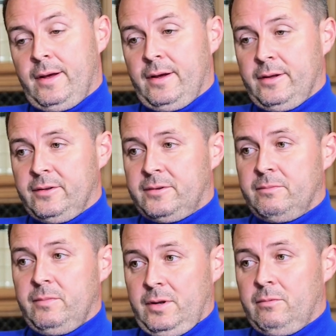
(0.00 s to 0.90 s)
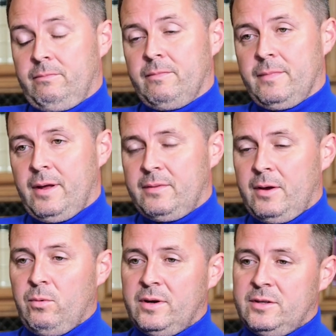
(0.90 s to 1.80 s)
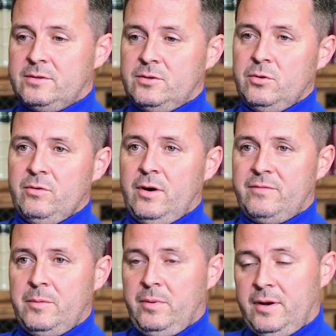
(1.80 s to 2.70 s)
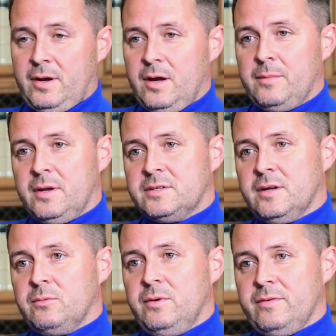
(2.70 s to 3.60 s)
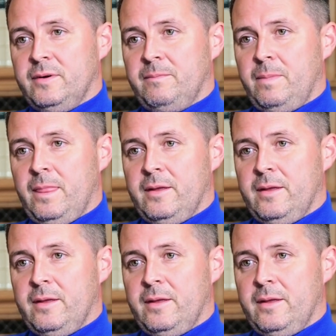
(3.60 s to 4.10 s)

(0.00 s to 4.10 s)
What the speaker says: And, you know, they wanted to do the right thing by the club, and they stuck with it,